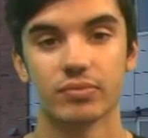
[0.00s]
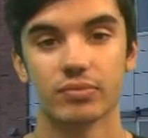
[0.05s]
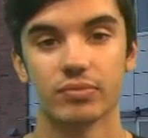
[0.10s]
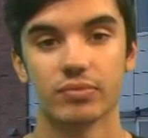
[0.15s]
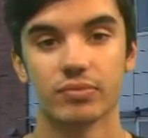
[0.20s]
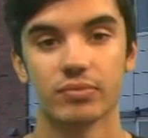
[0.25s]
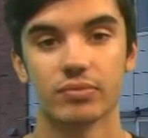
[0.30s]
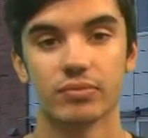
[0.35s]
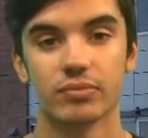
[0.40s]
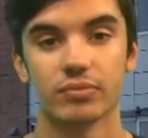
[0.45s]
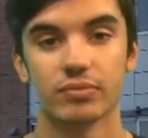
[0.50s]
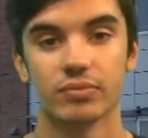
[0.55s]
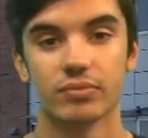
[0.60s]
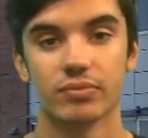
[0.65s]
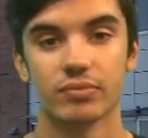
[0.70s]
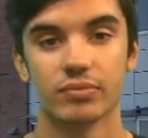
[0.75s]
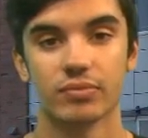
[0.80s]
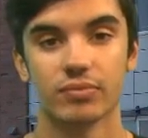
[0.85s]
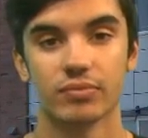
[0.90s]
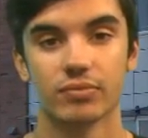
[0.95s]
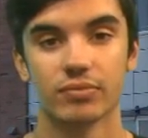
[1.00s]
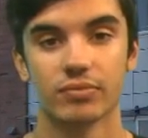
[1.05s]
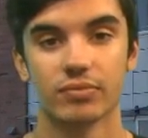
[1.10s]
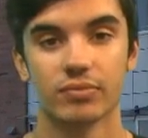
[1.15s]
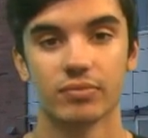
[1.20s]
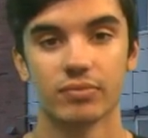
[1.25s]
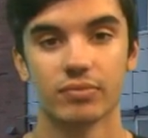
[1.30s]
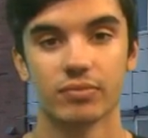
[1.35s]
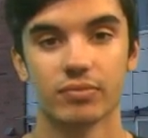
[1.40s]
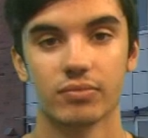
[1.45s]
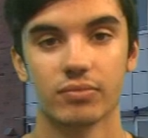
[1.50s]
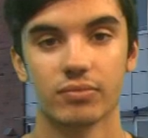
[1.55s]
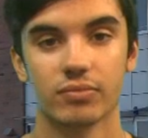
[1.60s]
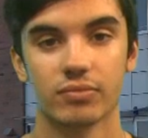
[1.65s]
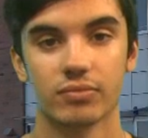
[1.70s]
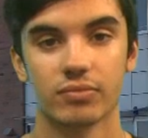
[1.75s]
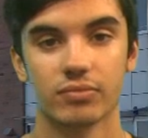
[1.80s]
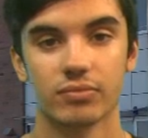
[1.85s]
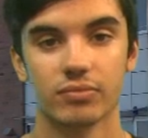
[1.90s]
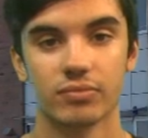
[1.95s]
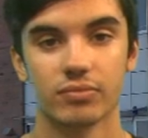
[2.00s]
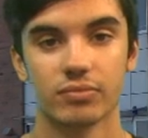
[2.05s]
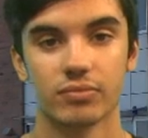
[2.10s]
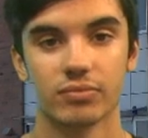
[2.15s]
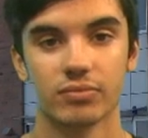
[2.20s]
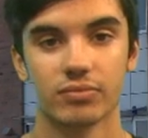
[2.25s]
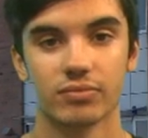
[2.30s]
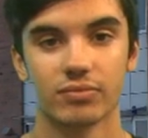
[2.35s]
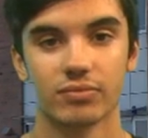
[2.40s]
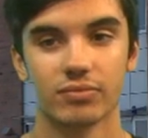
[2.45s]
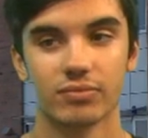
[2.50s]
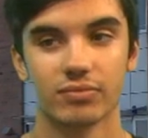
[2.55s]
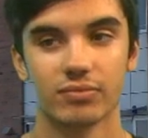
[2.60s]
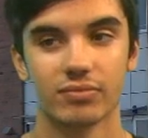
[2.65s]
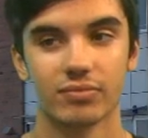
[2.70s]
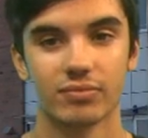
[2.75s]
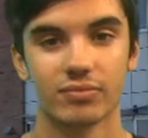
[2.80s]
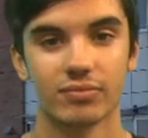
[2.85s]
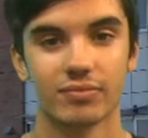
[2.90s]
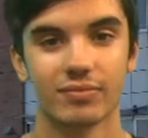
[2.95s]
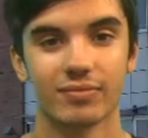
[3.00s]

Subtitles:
[no speech]